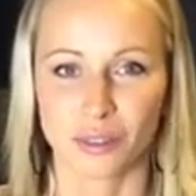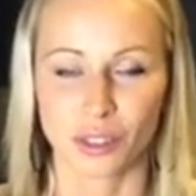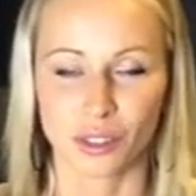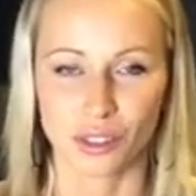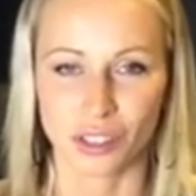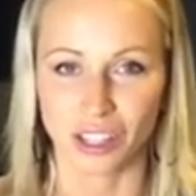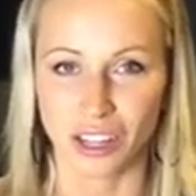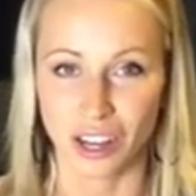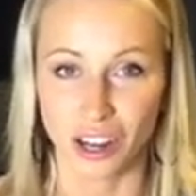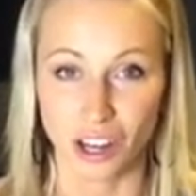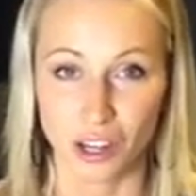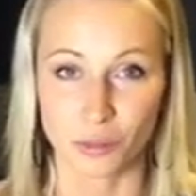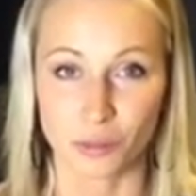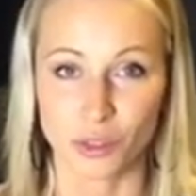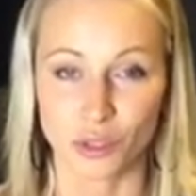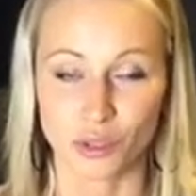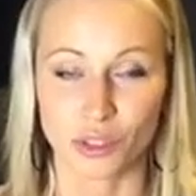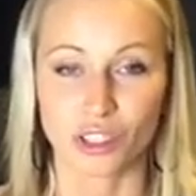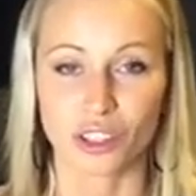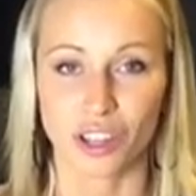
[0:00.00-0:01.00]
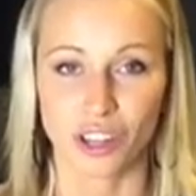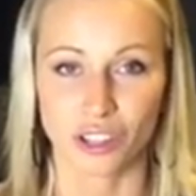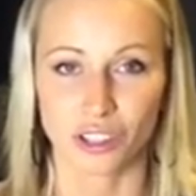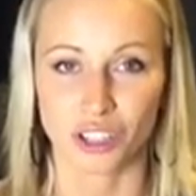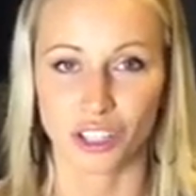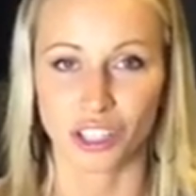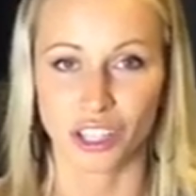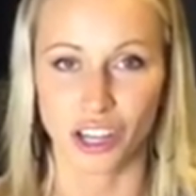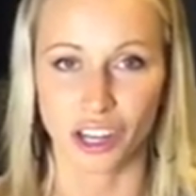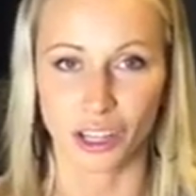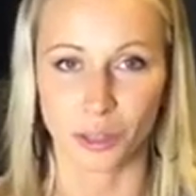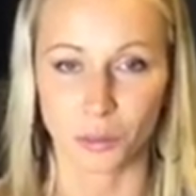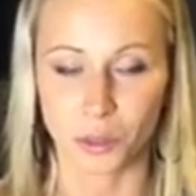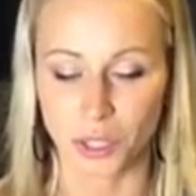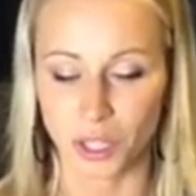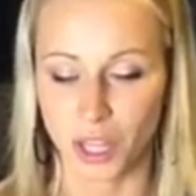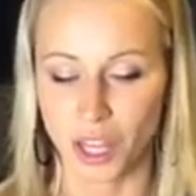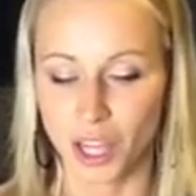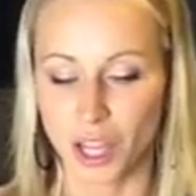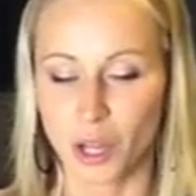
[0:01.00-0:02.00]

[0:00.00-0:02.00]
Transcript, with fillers: your carbs, your starchy carbs.